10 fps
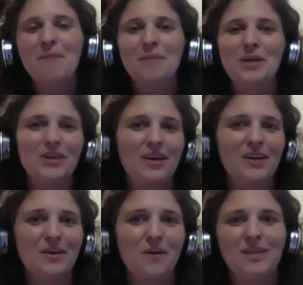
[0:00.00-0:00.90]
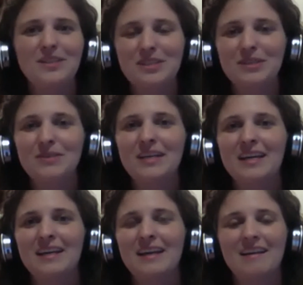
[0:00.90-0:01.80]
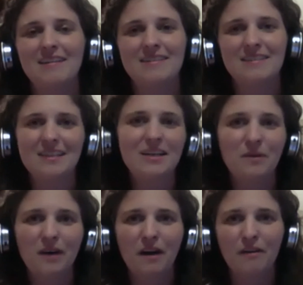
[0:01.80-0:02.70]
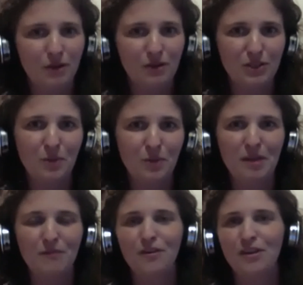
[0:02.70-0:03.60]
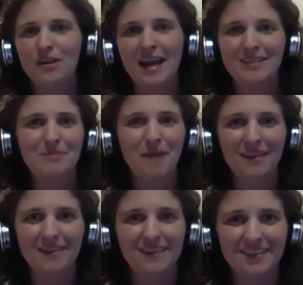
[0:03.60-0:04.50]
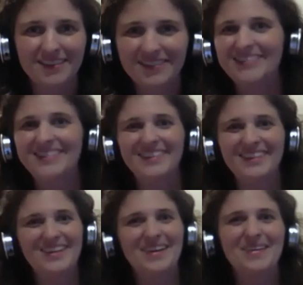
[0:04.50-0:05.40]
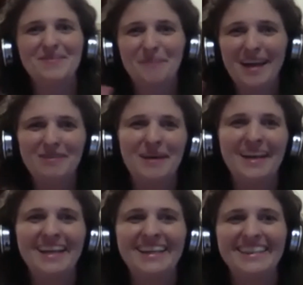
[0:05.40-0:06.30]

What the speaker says: but you're going to want to tune in and see what our focus will be for the next month. Bye, everybody.